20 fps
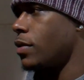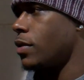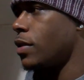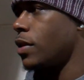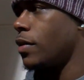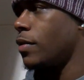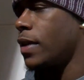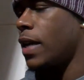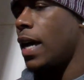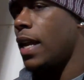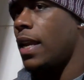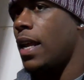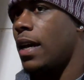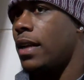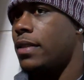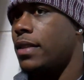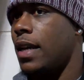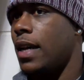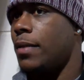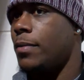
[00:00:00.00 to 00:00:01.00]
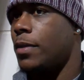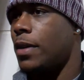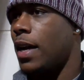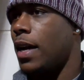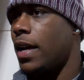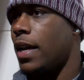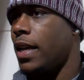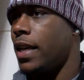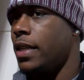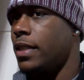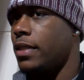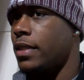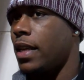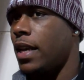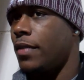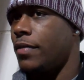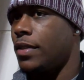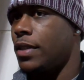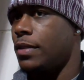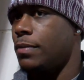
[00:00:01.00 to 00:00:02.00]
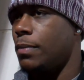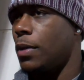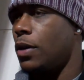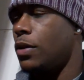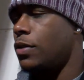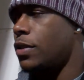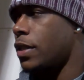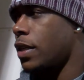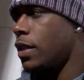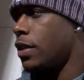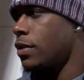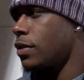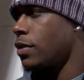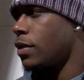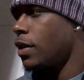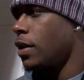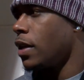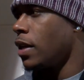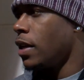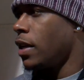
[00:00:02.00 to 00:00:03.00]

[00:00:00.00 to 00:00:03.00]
You know, we got a lot of time on our hands, and having this bowl schedule,